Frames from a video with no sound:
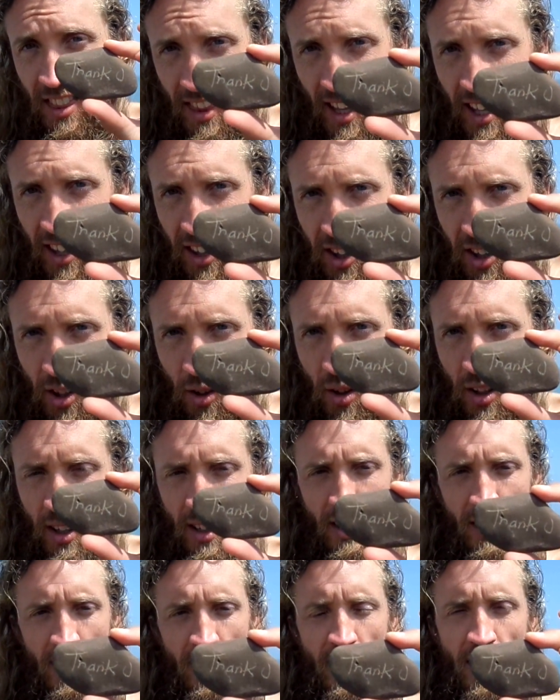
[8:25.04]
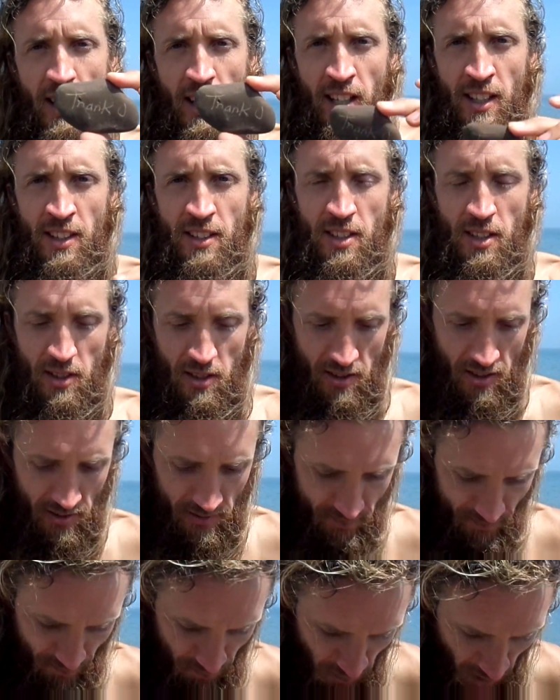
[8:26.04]
Thank you. And
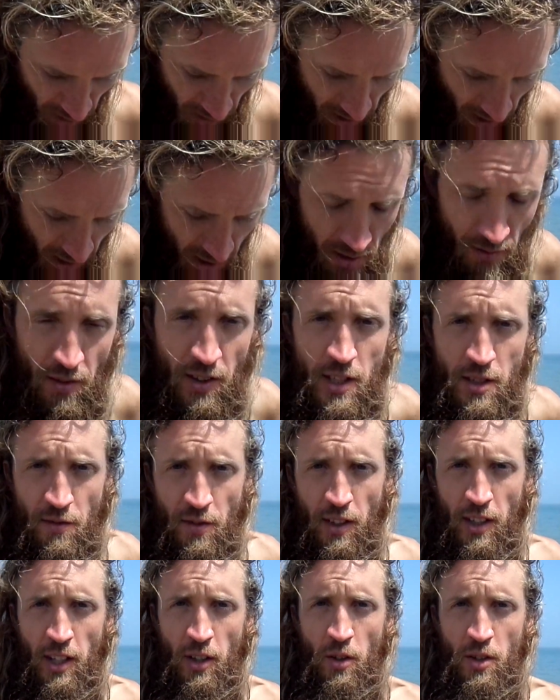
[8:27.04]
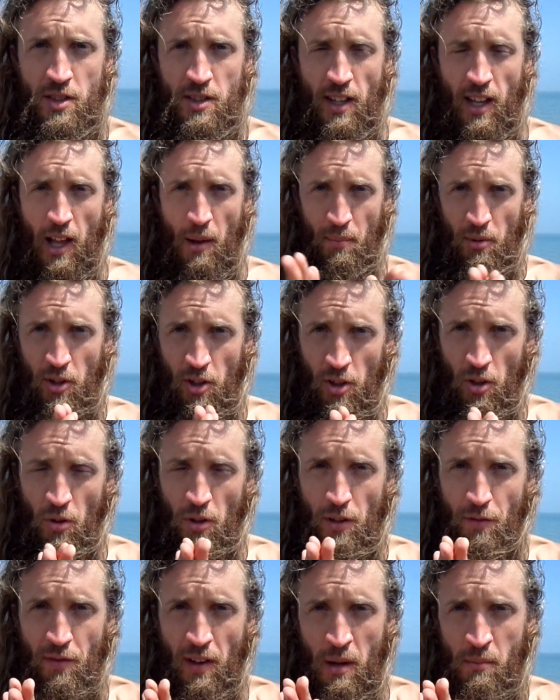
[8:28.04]
my intention for this video is to help you,
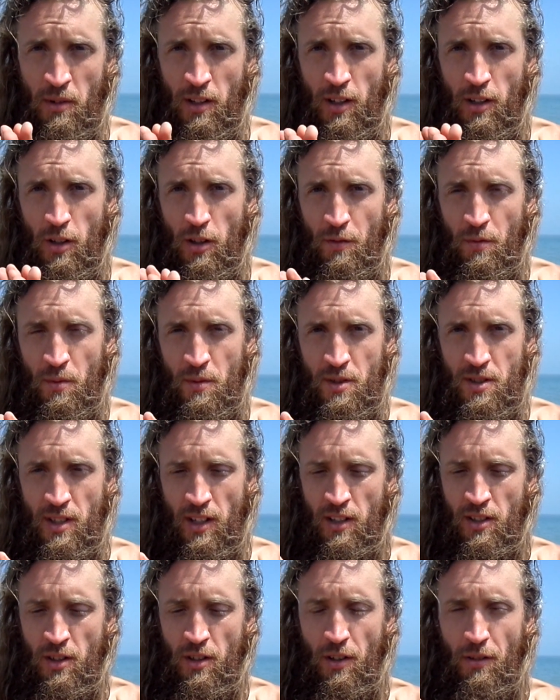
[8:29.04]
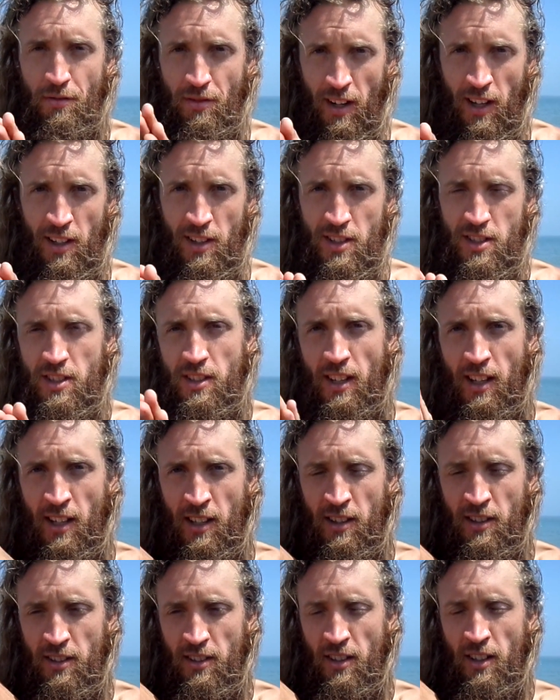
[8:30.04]
your family, your loved ones and your friends.
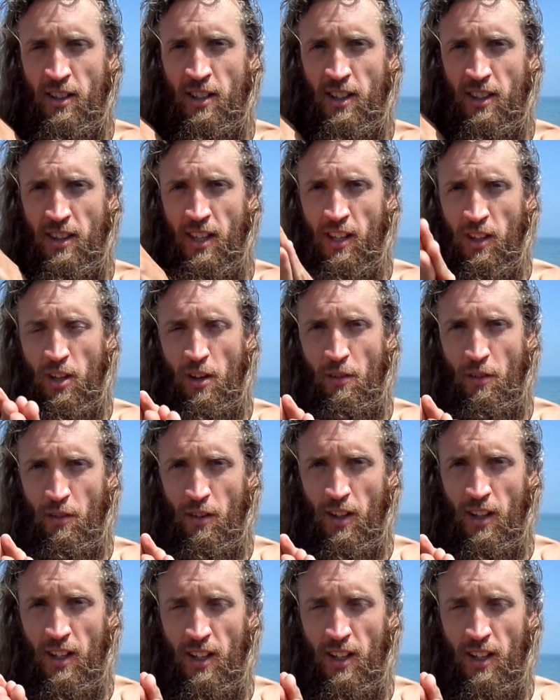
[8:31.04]
And I thank you.